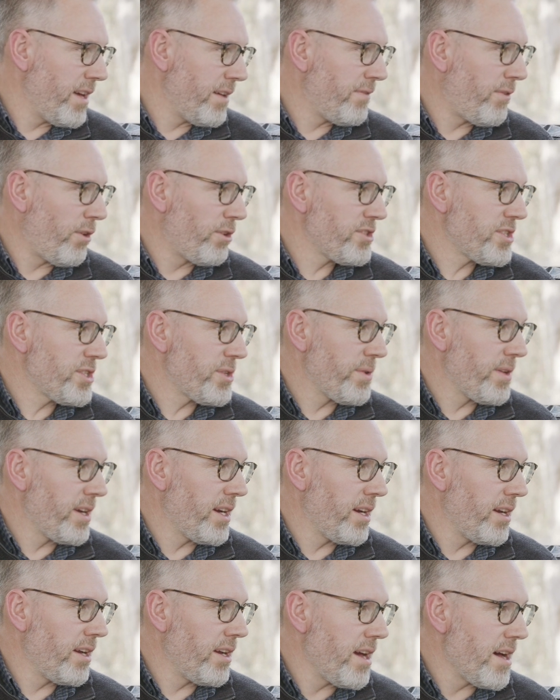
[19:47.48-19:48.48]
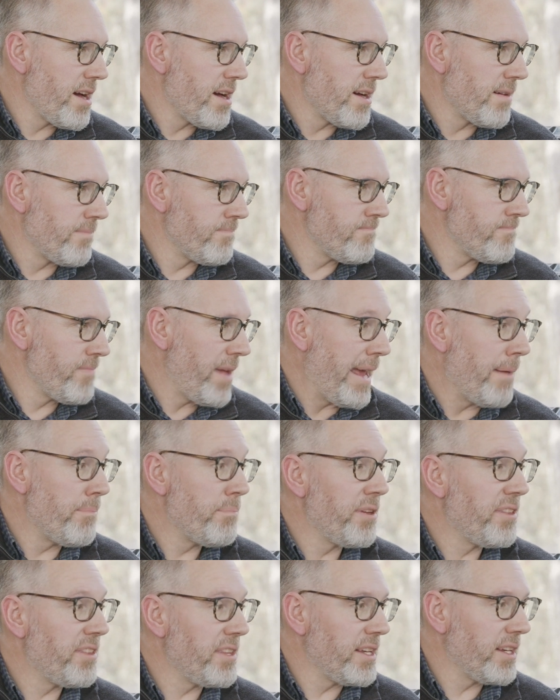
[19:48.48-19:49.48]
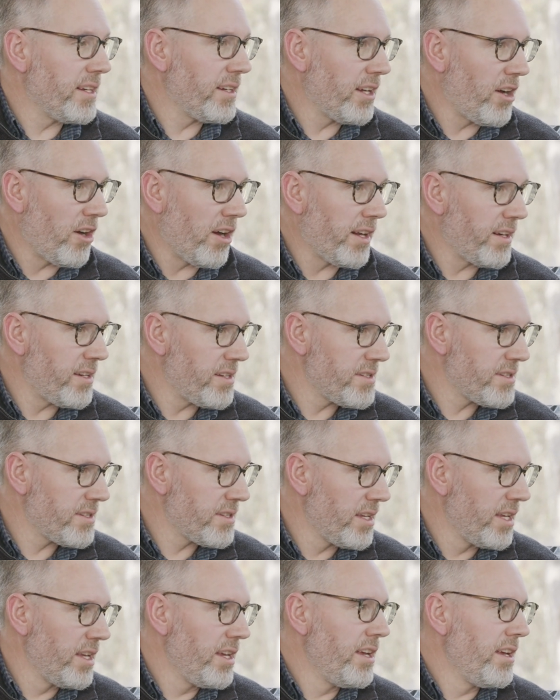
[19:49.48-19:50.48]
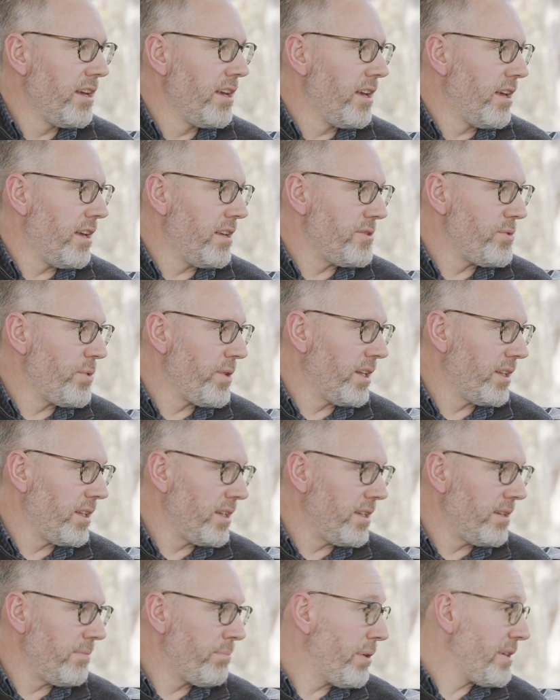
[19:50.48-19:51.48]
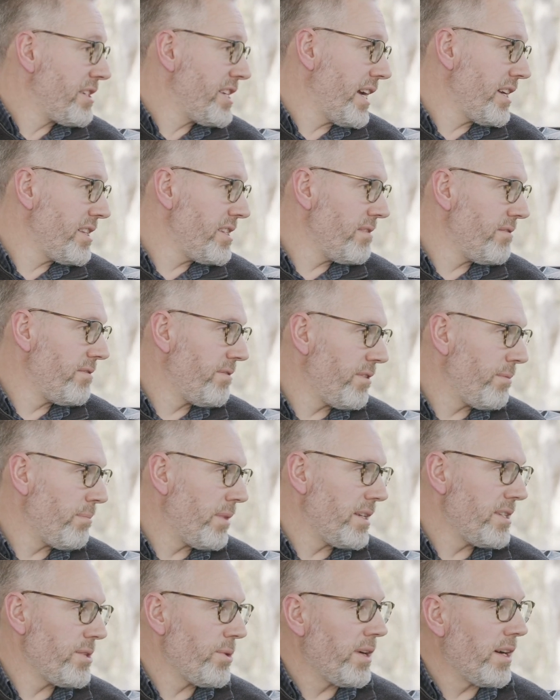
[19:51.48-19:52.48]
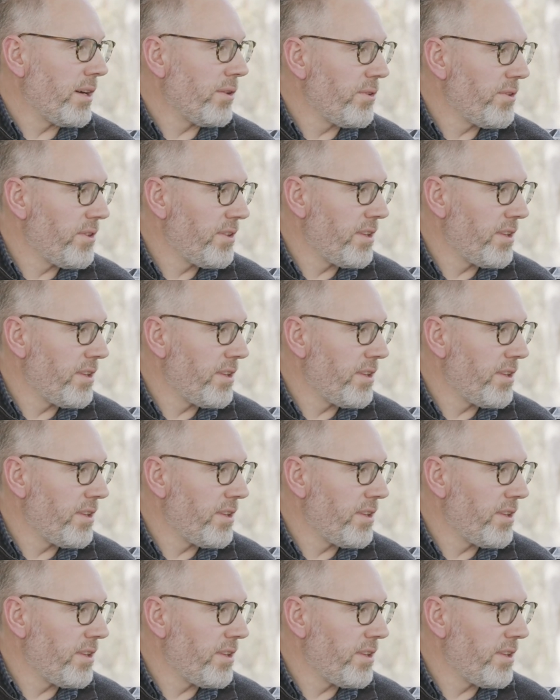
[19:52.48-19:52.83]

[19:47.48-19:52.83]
Fostering empathy and kindness is really protective for mental health.